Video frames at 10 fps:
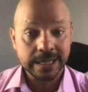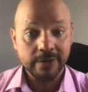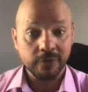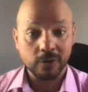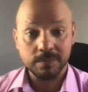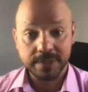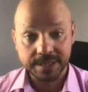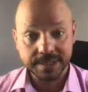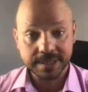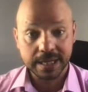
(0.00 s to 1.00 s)
from
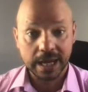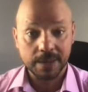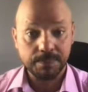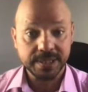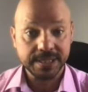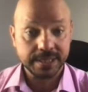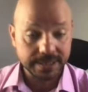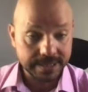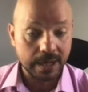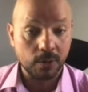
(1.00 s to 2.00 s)
this
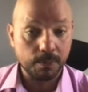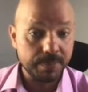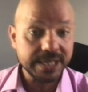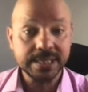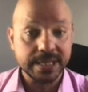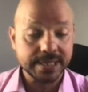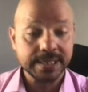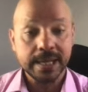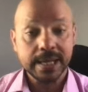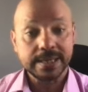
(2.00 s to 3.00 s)
PCSIL business,
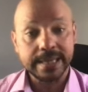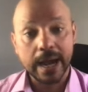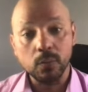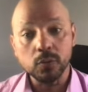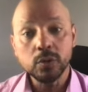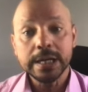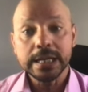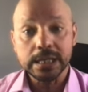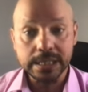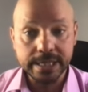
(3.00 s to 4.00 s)
that will
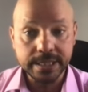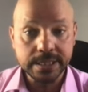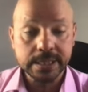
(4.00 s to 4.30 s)
lead